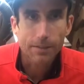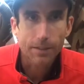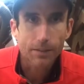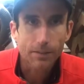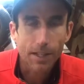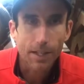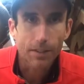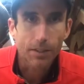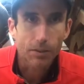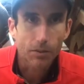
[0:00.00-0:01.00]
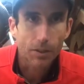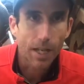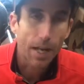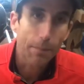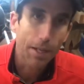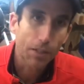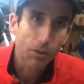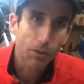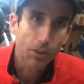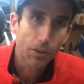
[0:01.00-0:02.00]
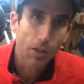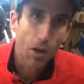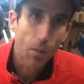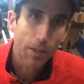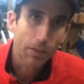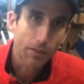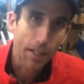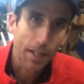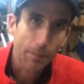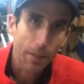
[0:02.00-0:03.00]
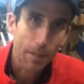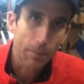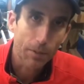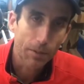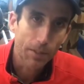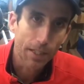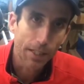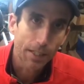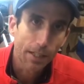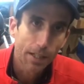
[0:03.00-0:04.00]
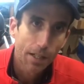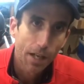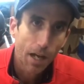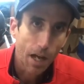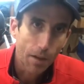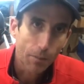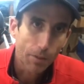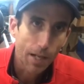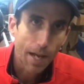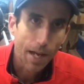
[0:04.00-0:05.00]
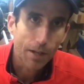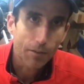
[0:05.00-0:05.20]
on the sander. So you got to make sure you know what sandpaper you need. We're not